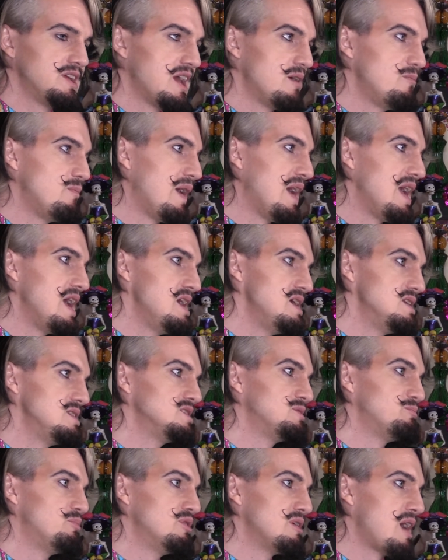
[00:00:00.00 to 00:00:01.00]

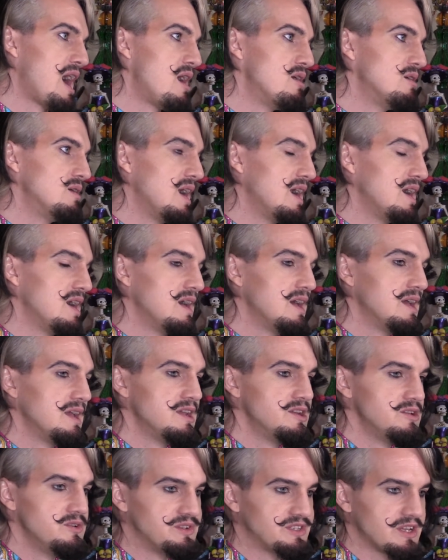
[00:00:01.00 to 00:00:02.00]
campaigns put out
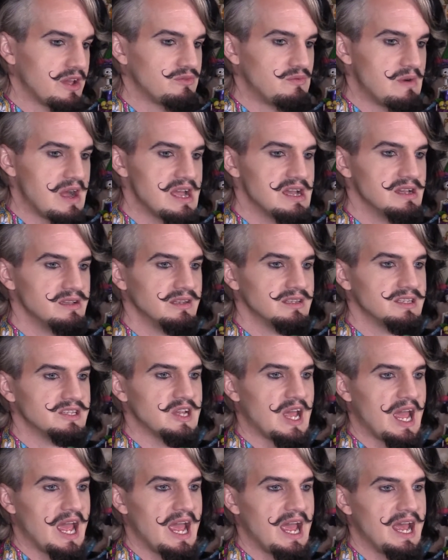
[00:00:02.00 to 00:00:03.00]
in New South
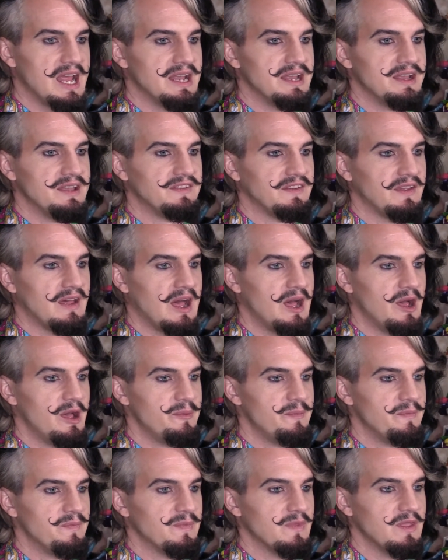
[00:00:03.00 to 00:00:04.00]
Wales, and
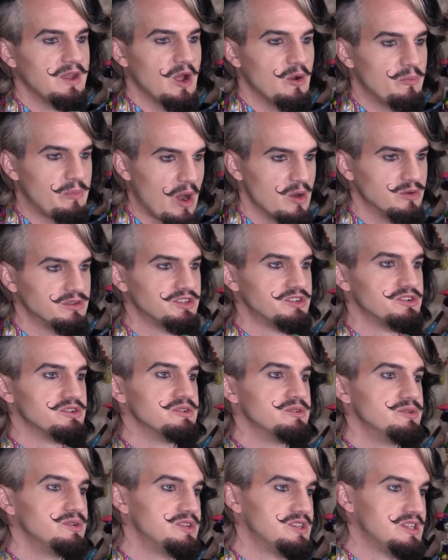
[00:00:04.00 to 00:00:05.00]

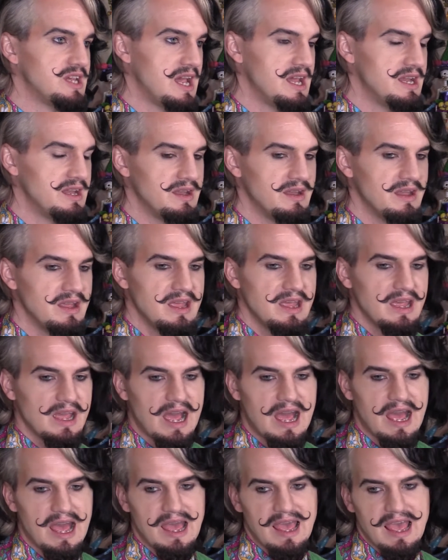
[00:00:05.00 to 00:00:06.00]
posters and
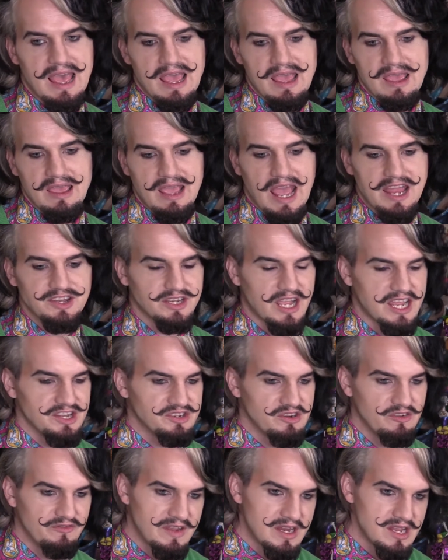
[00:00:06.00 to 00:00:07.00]

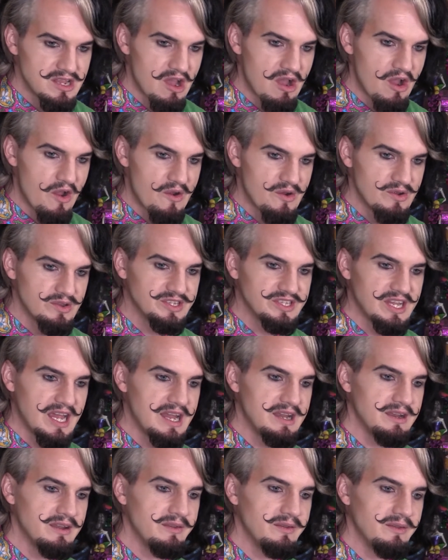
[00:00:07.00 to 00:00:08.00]
educational videos
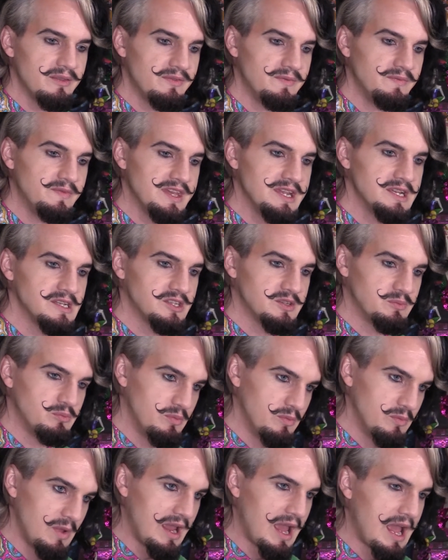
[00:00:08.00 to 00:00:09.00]
and things
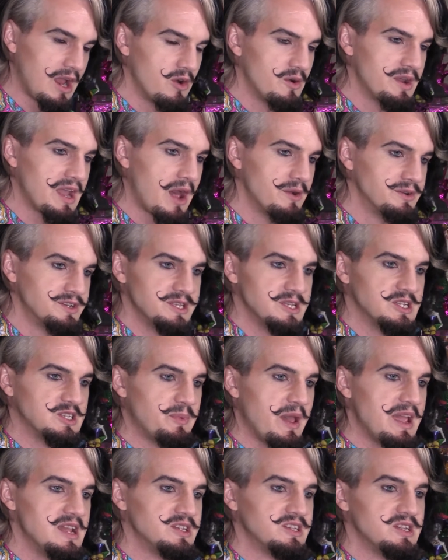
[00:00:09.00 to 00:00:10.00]
going out into the
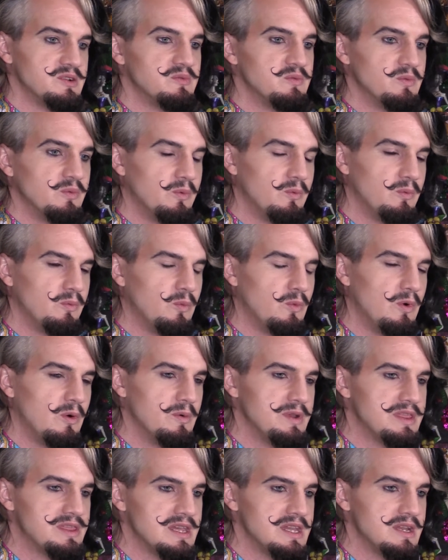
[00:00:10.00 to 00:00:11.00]
space. And what
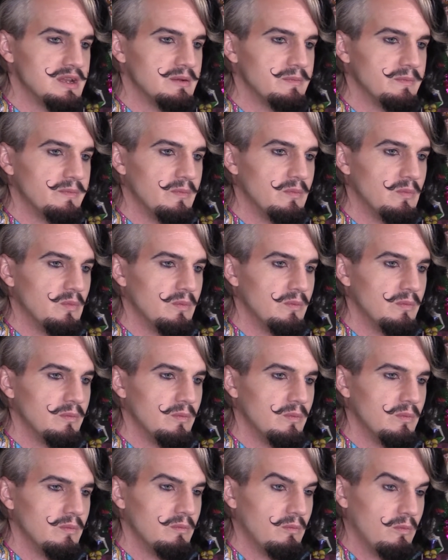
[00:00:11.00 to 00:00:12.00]
we think
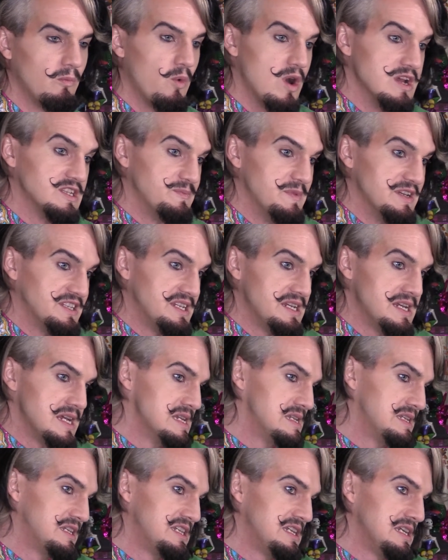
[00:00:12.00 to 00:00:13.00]
was missing
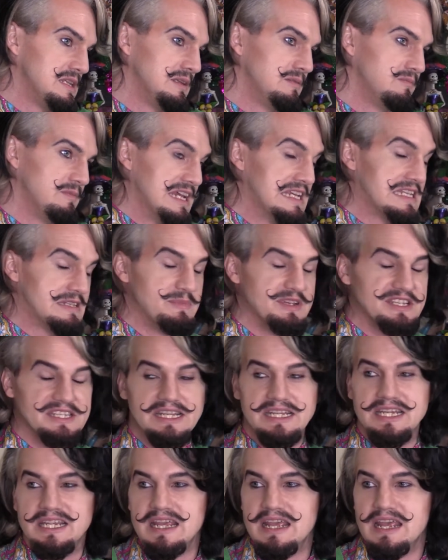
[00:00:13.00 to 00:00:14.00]
and still is
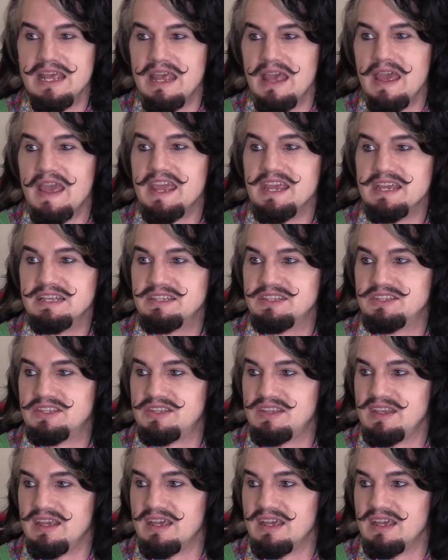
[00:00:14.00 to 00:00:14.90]
missing is,